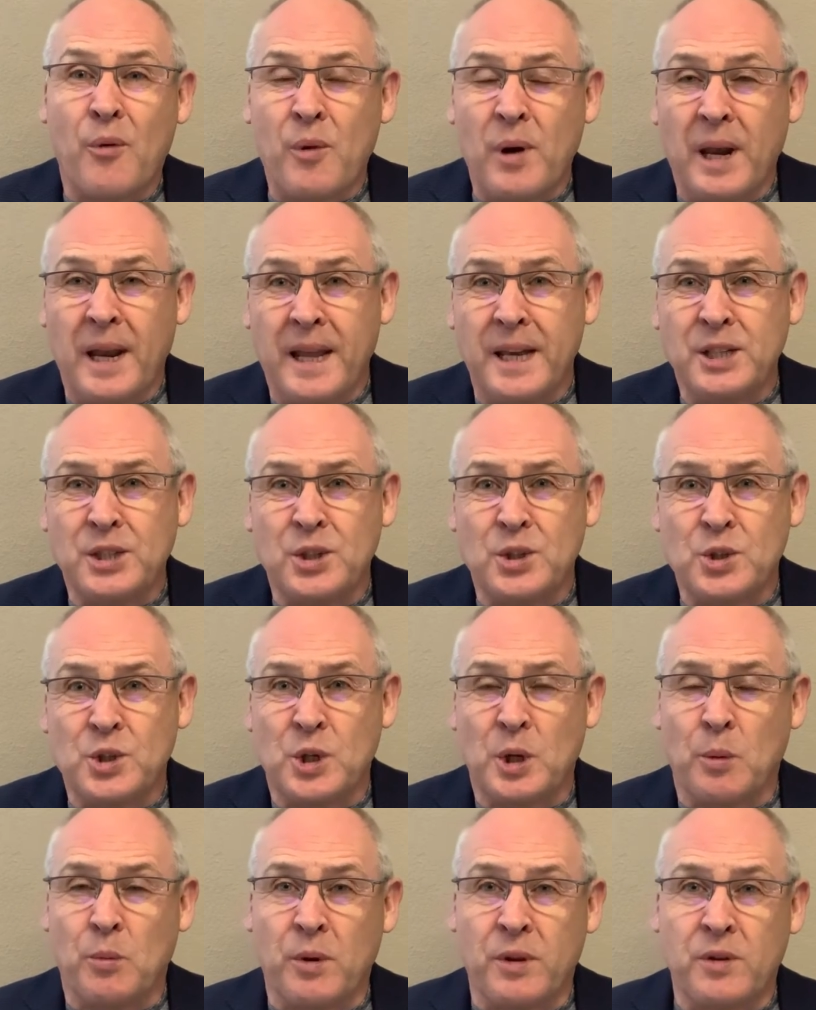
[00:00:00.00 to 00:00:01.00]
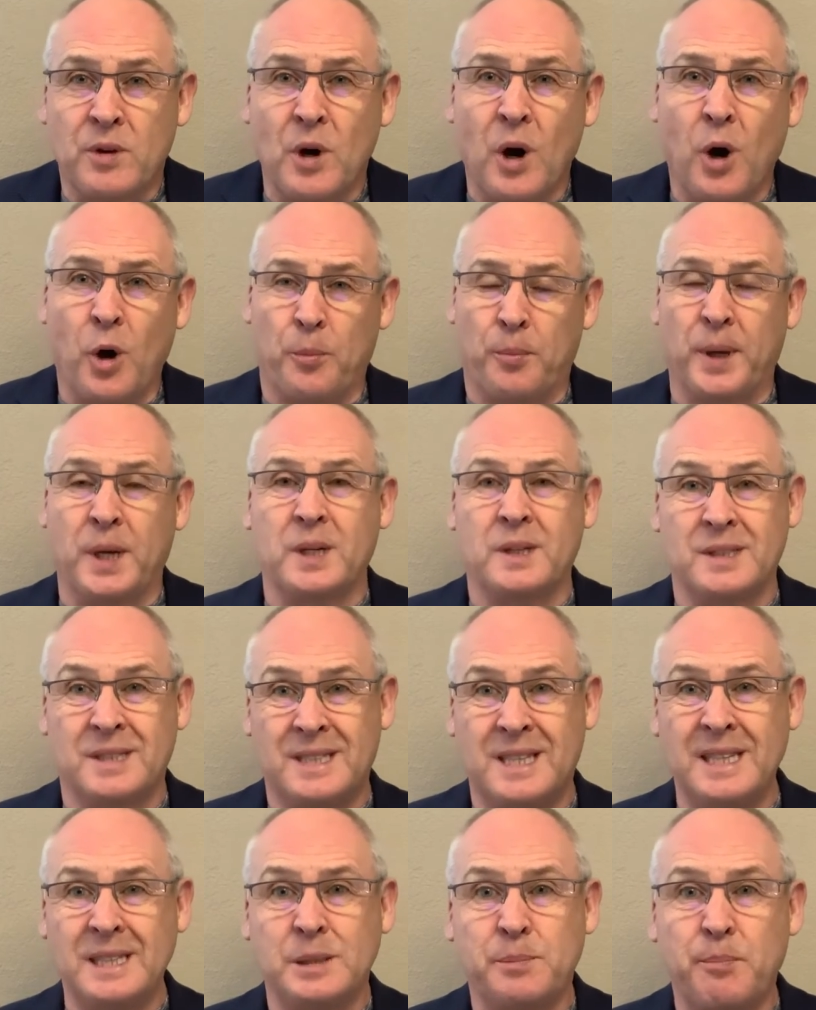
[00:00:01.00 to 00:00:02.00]
relationship with God
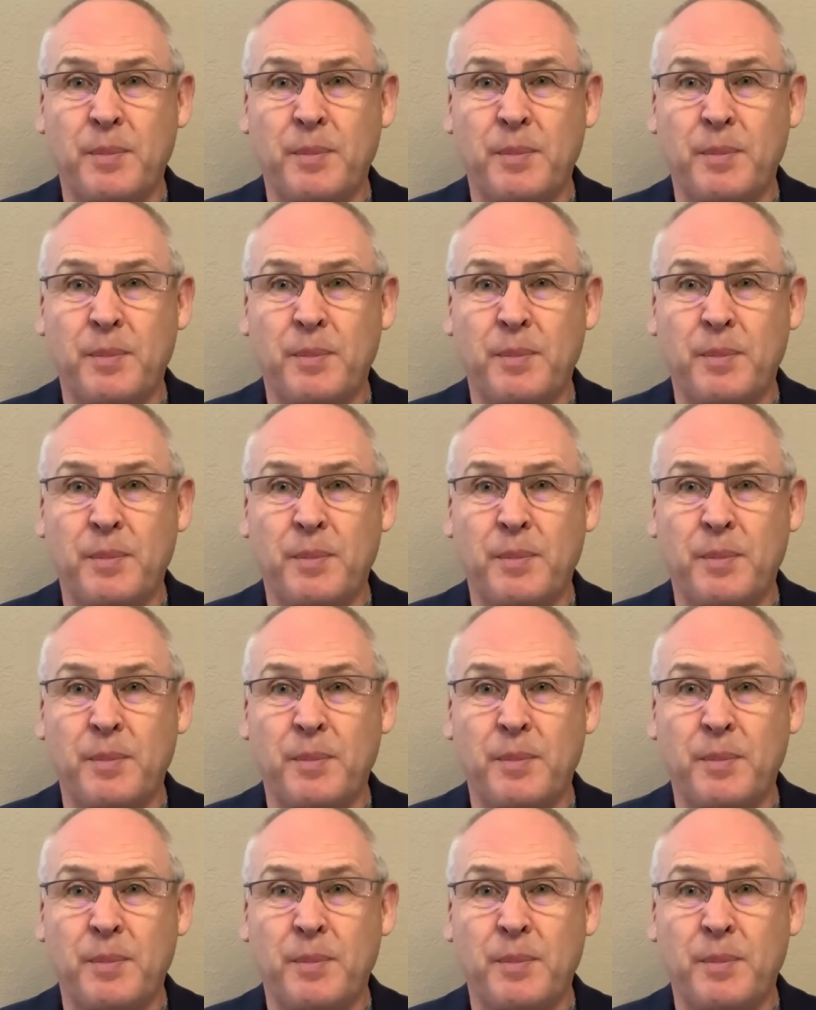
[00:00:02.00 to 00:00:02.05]
because this